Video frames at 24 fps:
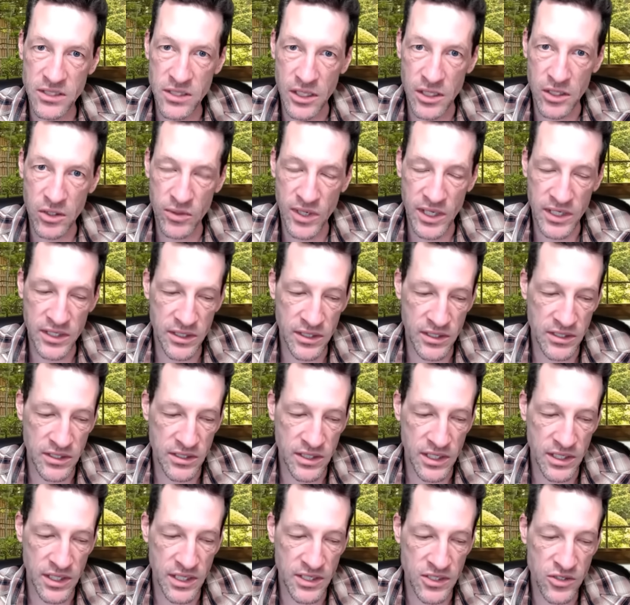not correct is,
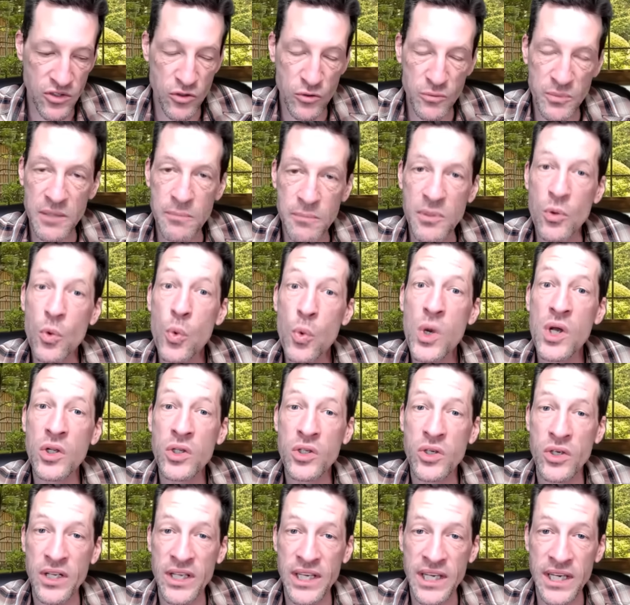is to be
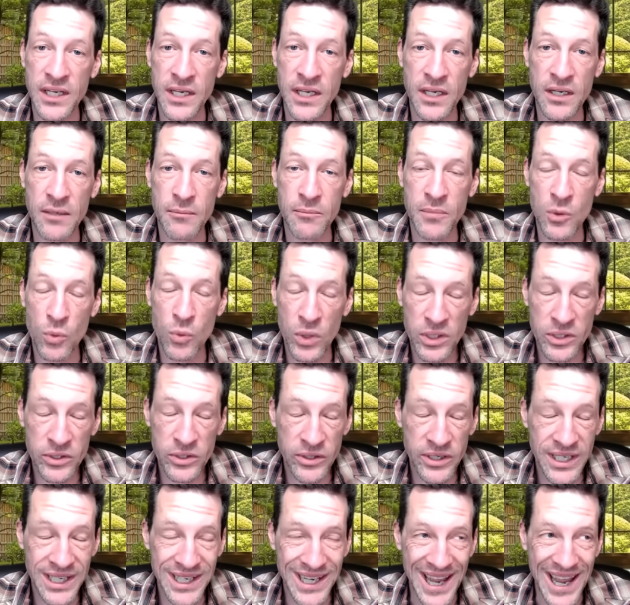bewildering,
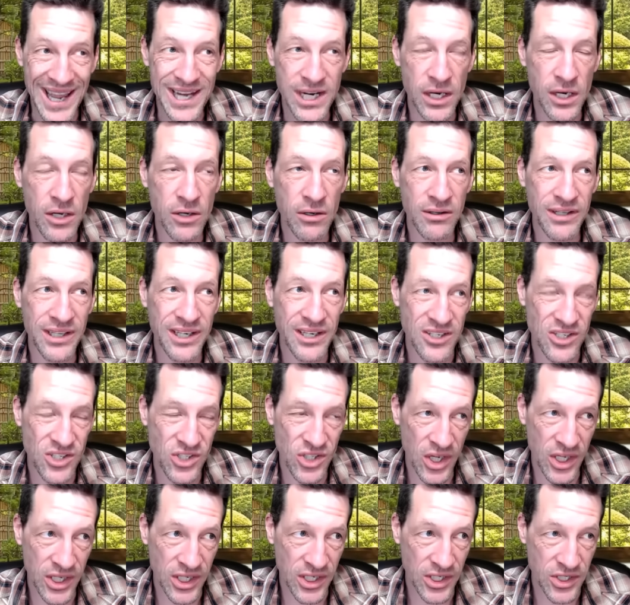bewildering and utterly
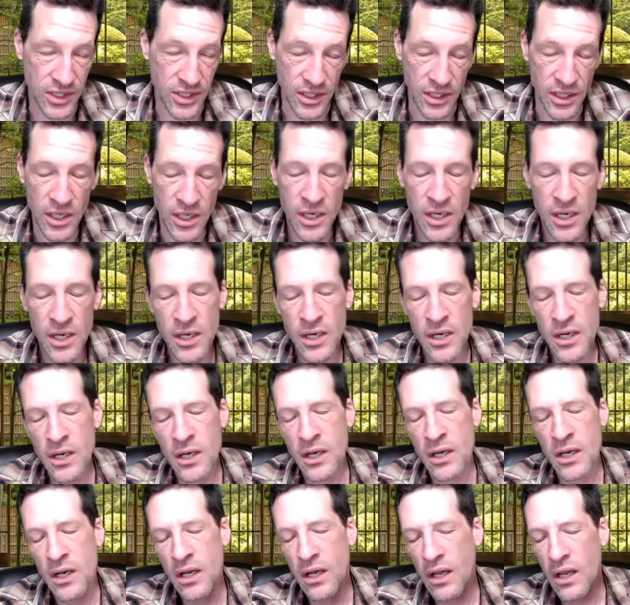astonishing.
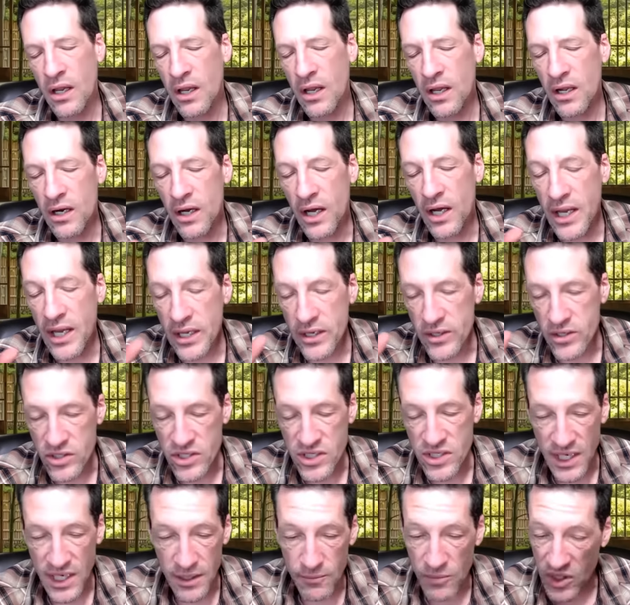And I understand